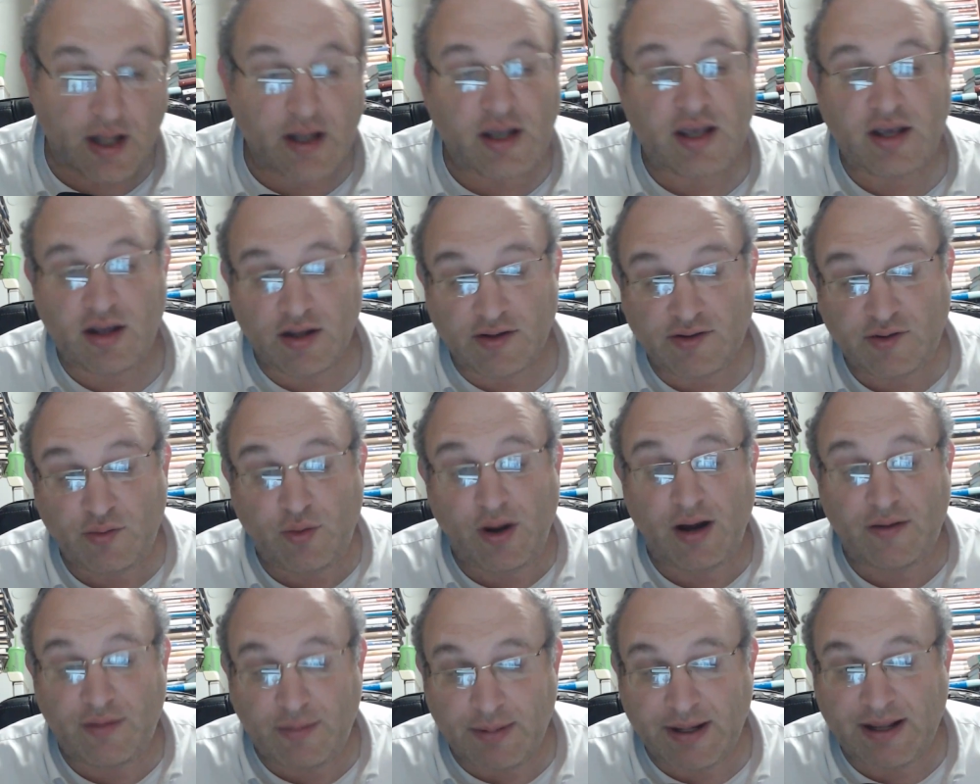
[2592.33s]
Ki
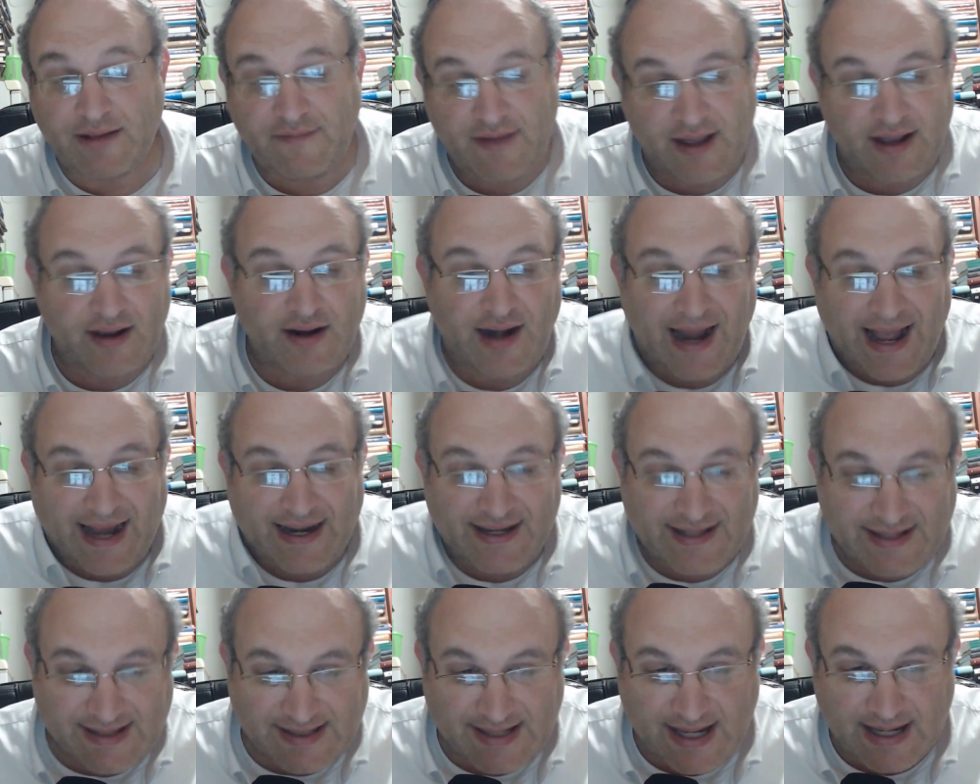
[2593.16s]
yadua, Rabbi Akiva Eiger had
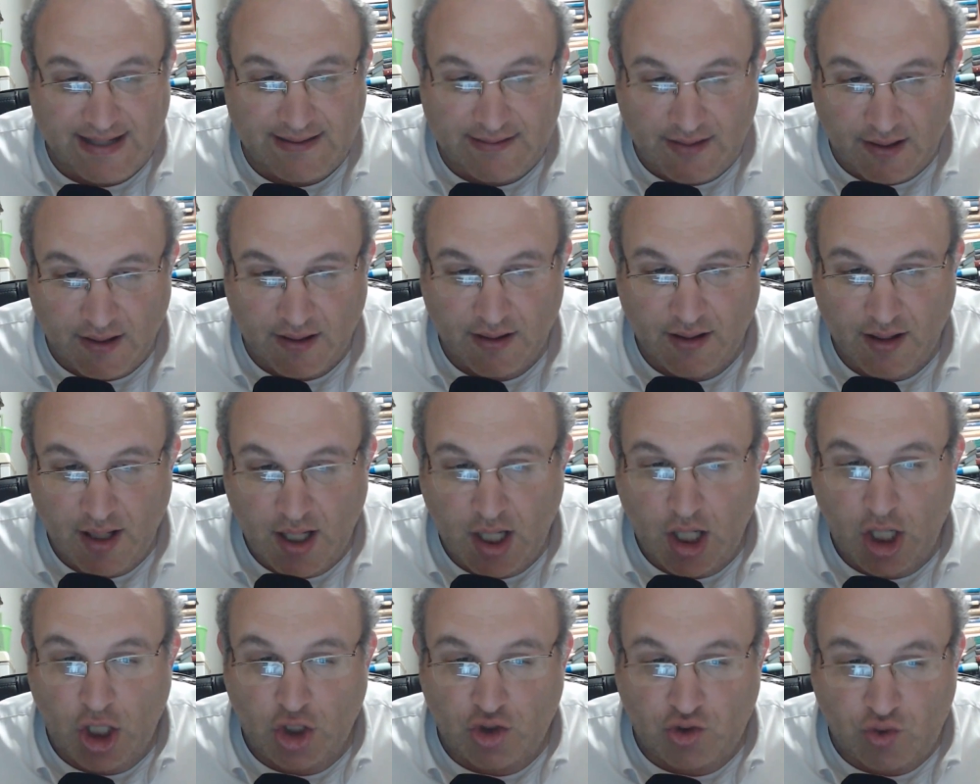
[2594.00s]
a seder
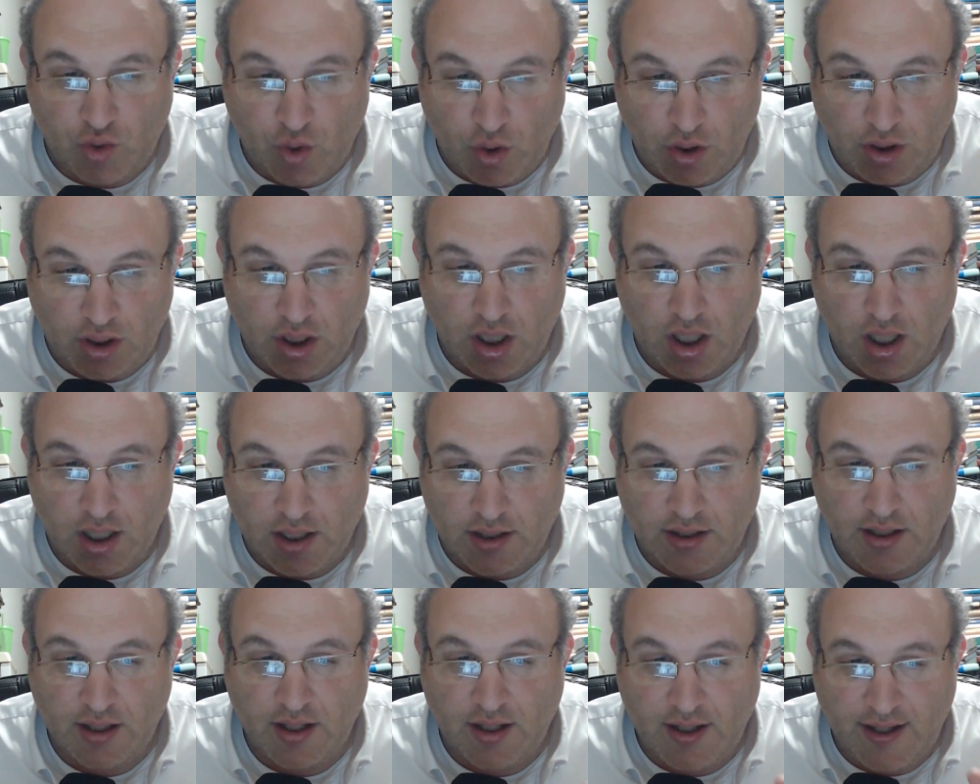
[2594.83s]
to
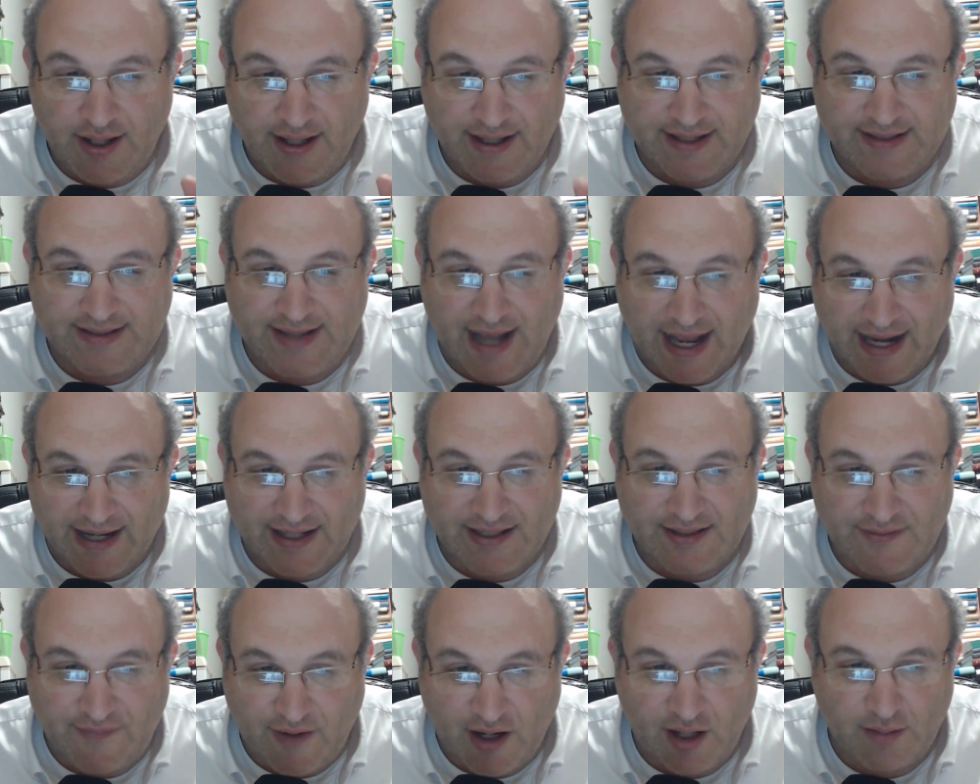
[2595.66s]
learn exotic
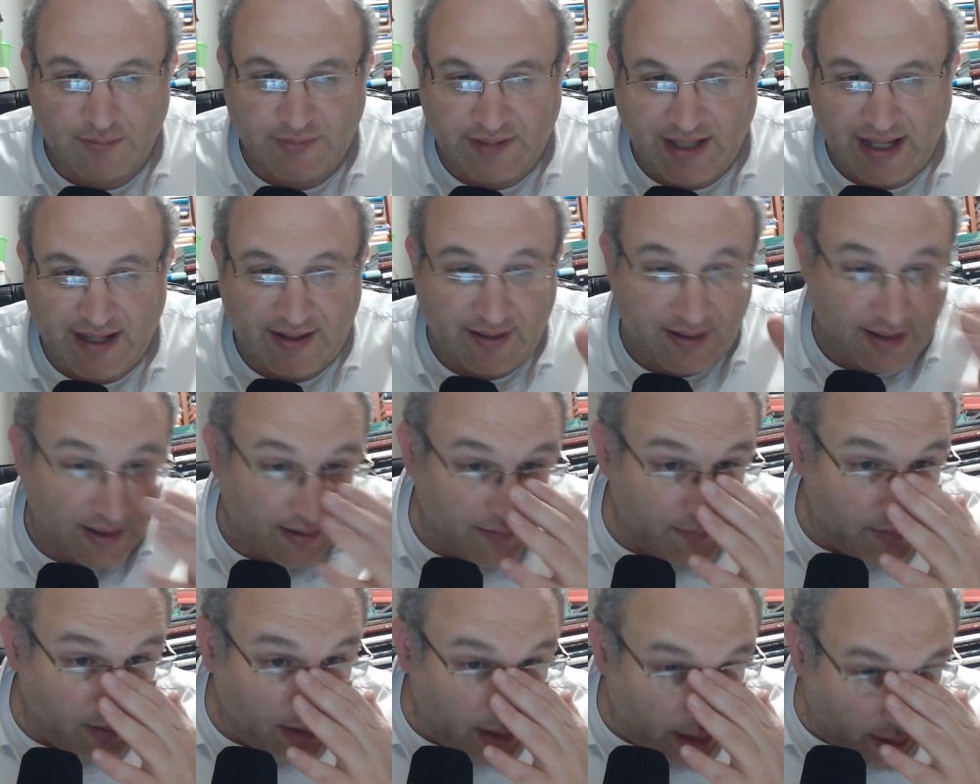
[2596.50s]
svarim daily,
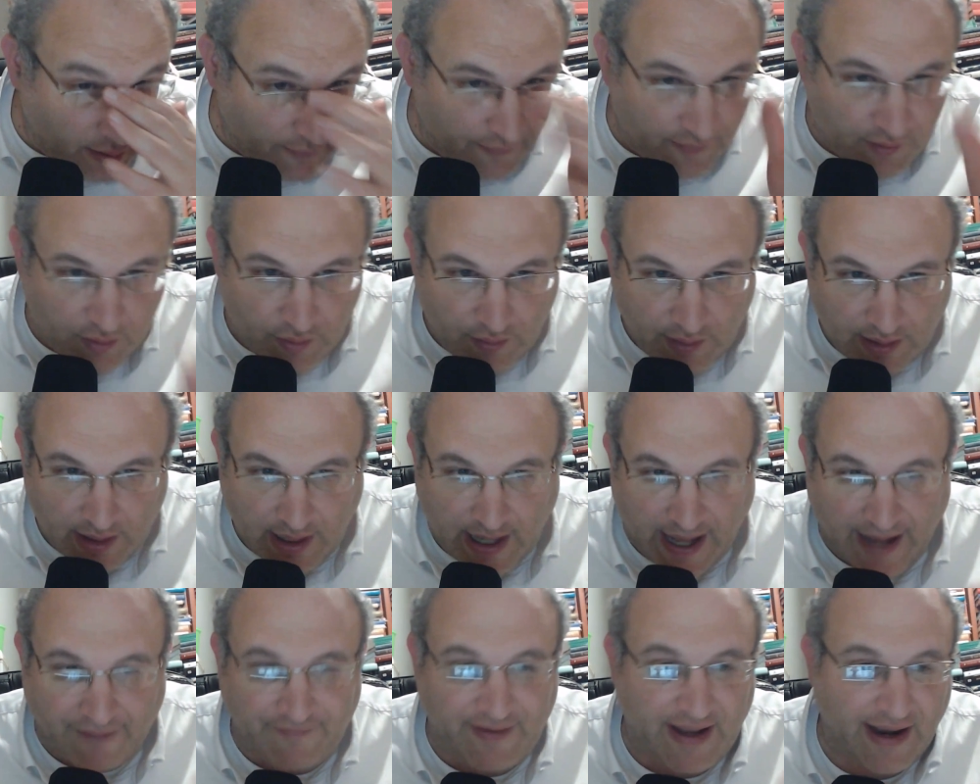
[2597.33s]
a
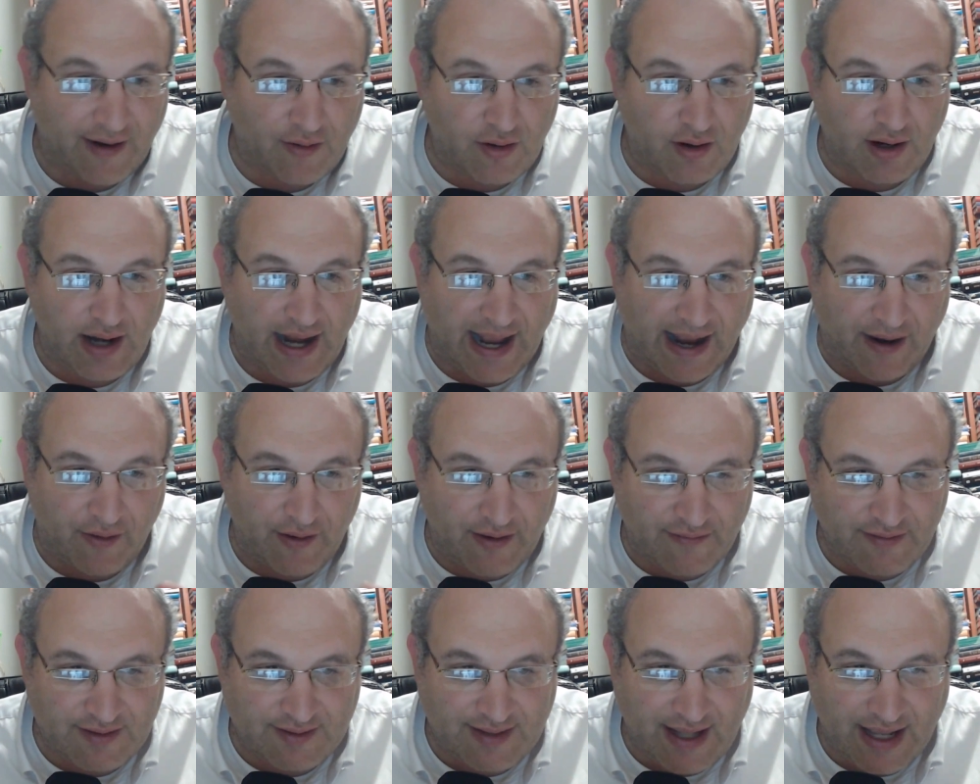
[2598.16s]
half hour, an hour
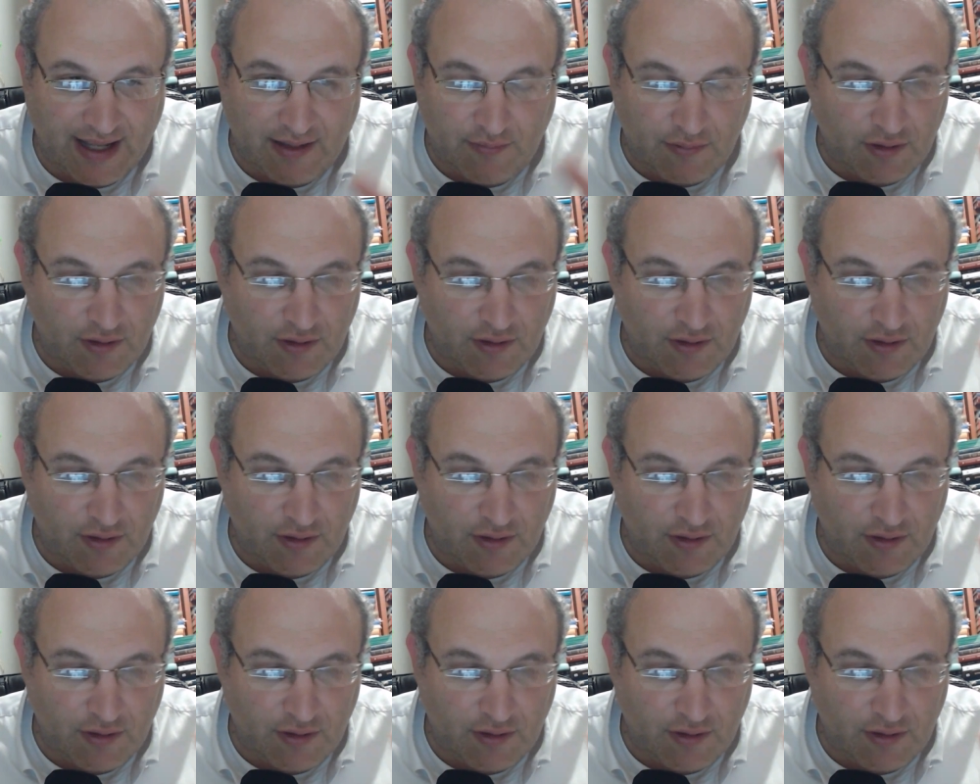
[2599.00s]
every day.